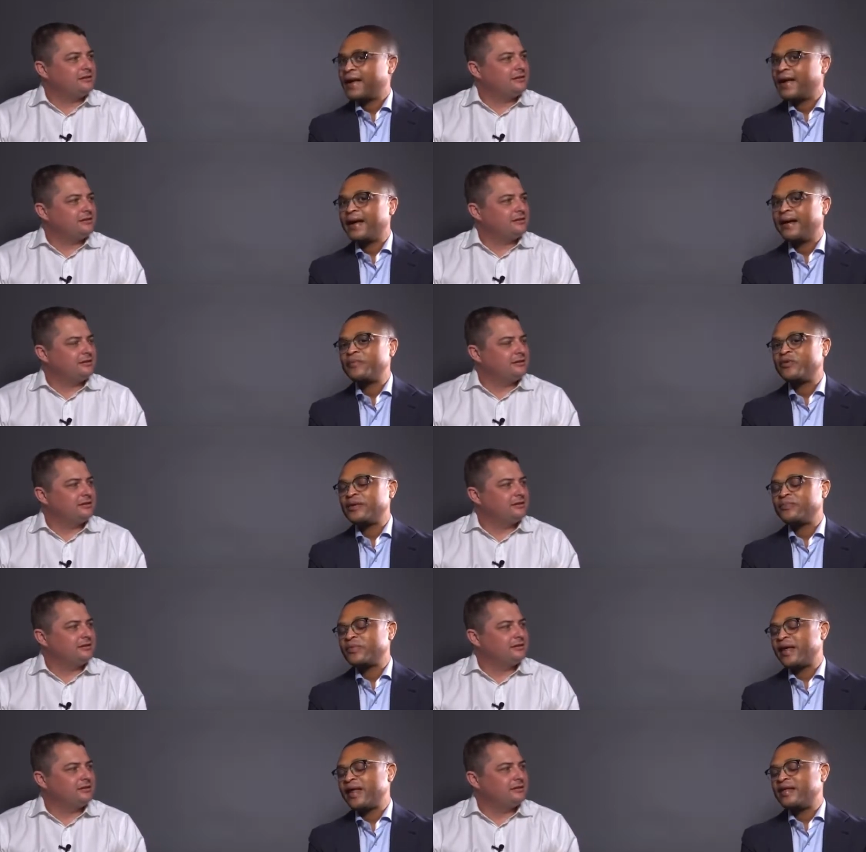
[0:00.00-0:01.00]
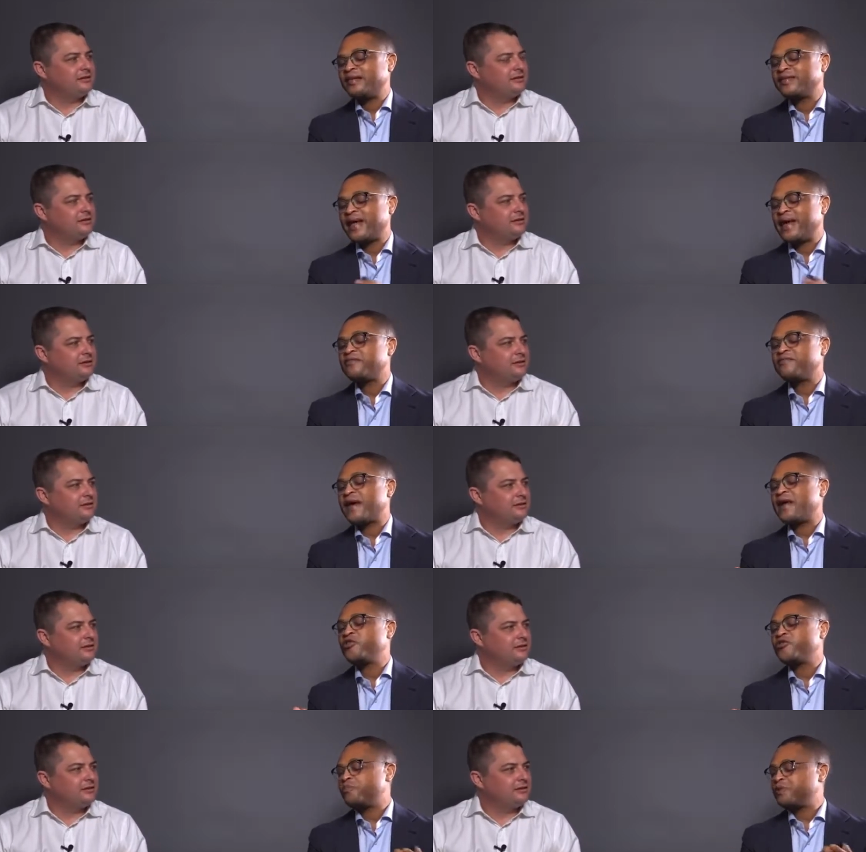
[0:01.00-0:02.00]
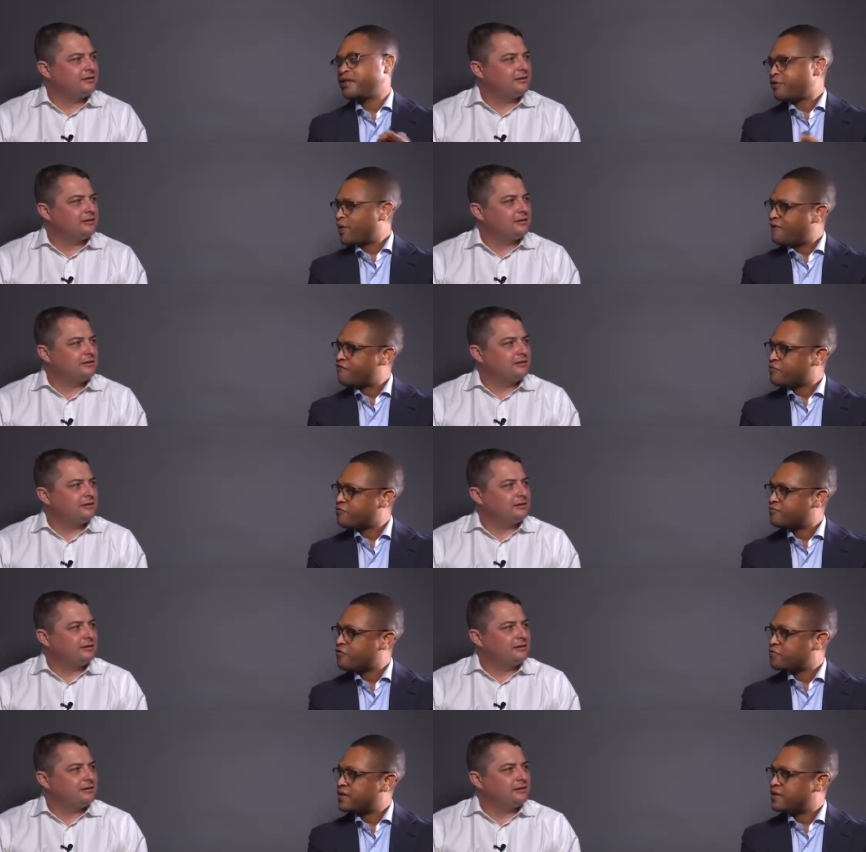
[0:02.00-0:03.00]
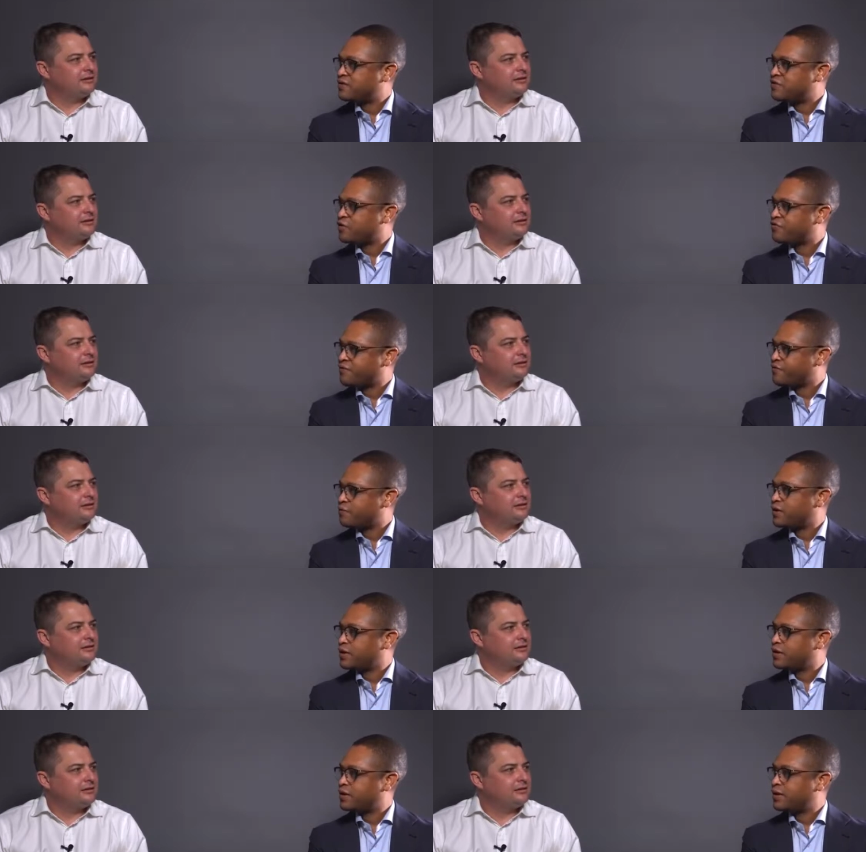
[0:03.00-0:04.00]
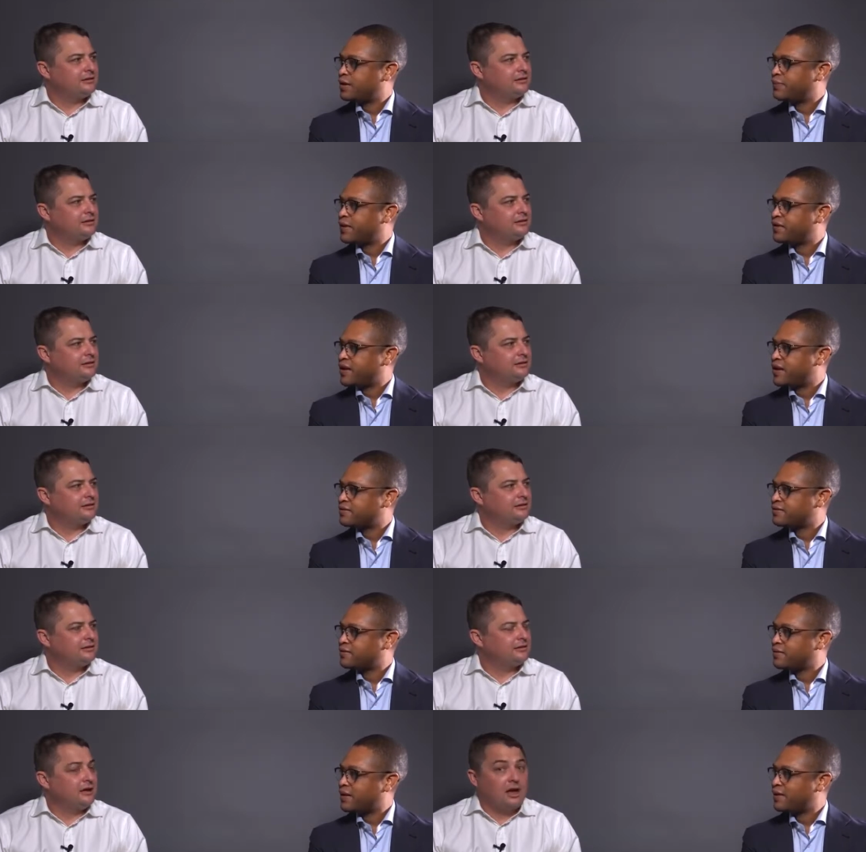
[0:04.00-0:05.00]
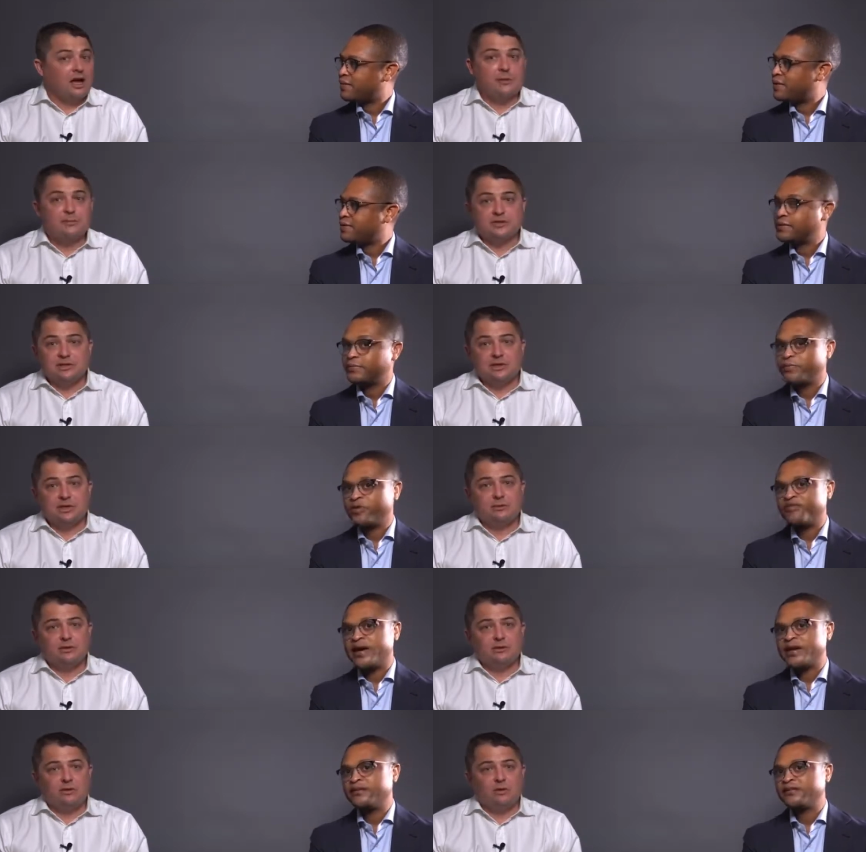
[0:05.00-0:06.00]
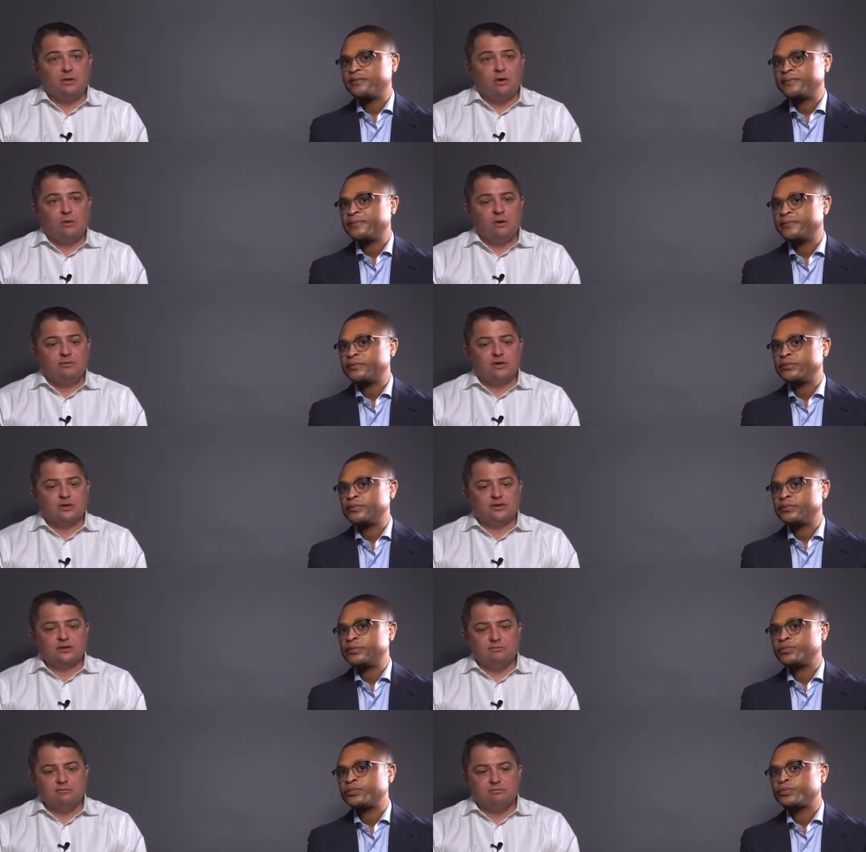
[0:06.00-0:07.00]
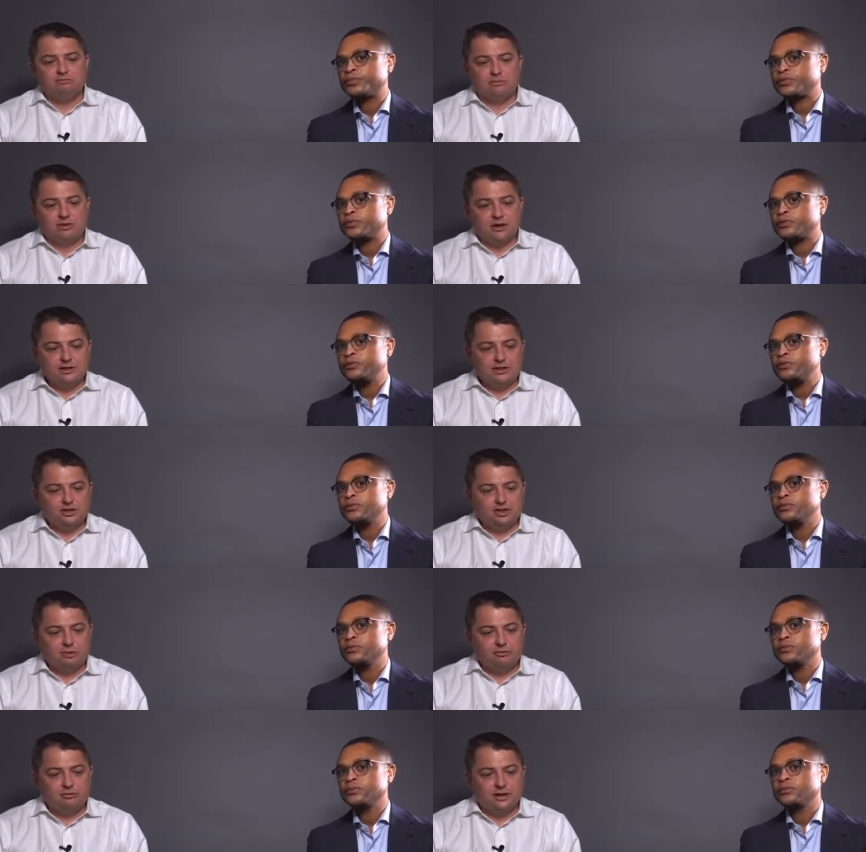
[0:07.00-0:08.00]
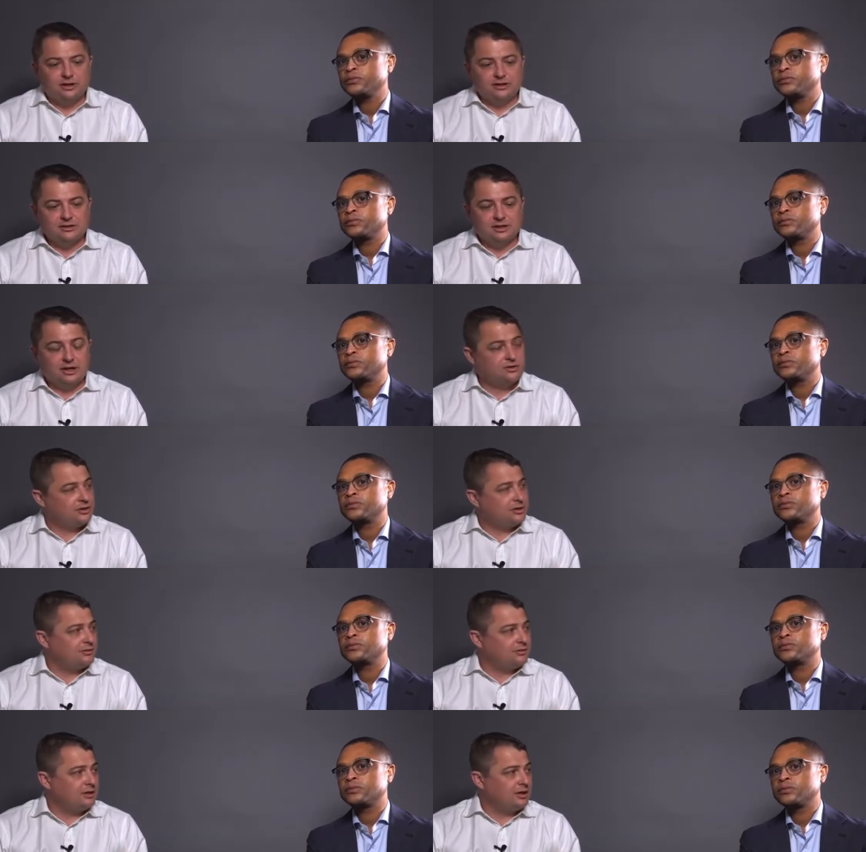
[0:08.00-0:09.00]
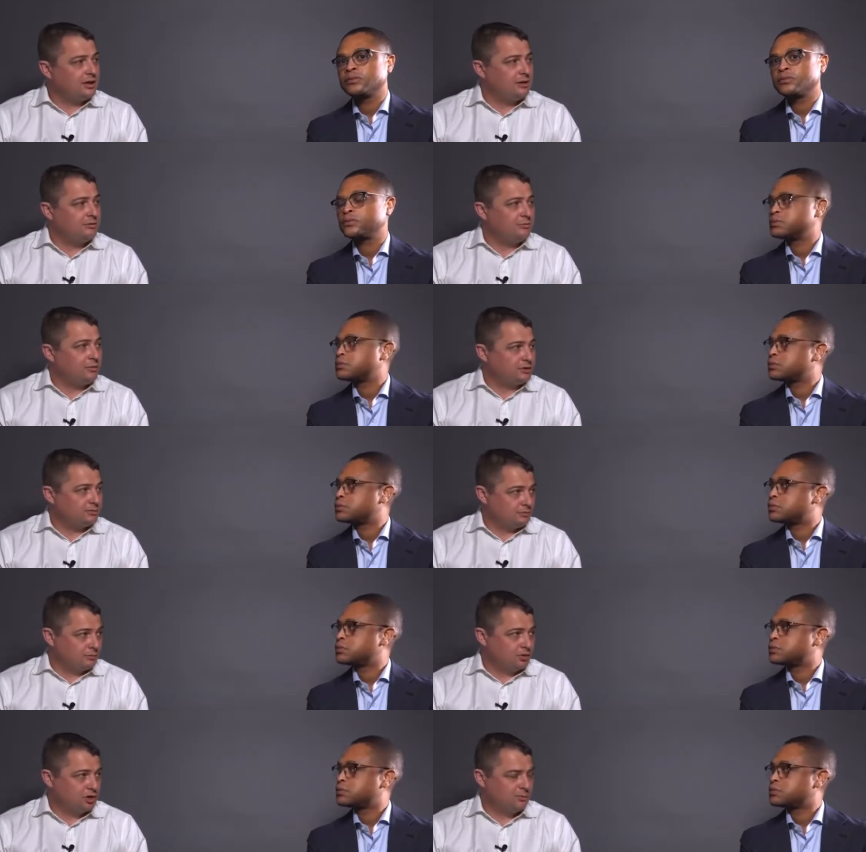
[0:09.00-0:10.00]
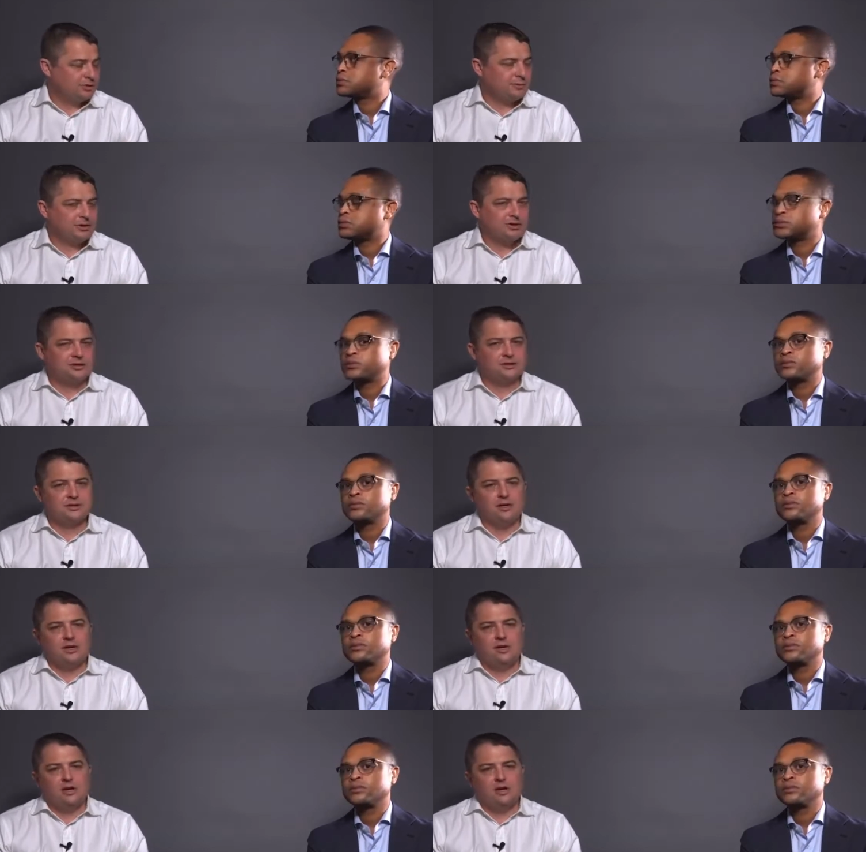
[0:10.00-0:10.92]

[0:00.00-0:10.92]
Speaker 1: Um, is there any value to be derived from from these sort of sub, uh, um, advisors? I
Speaker 2: mean, Absolutely, providers. We've got some great ESG providers in the country. Um, we we super specialists.